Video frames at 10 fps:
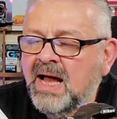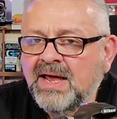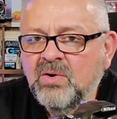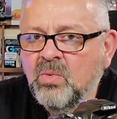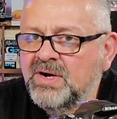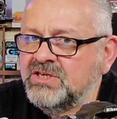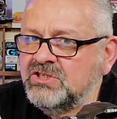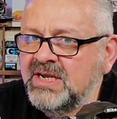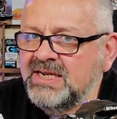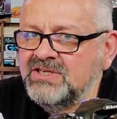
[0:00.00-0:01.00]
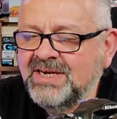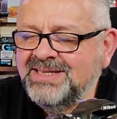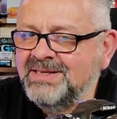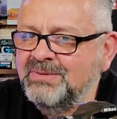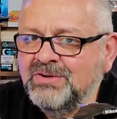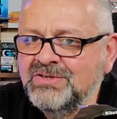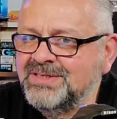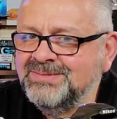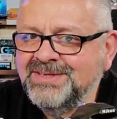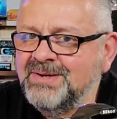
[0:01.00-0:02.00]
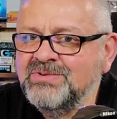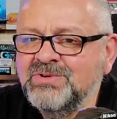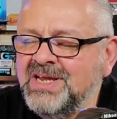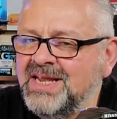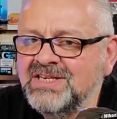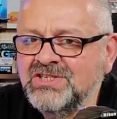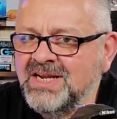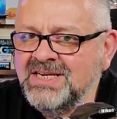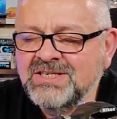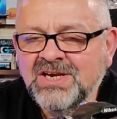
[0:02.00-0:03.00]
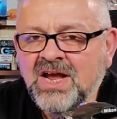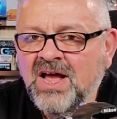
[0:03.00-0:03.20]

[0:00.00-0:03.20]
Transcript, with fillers: I didn't want to change anything because sometimes you can't change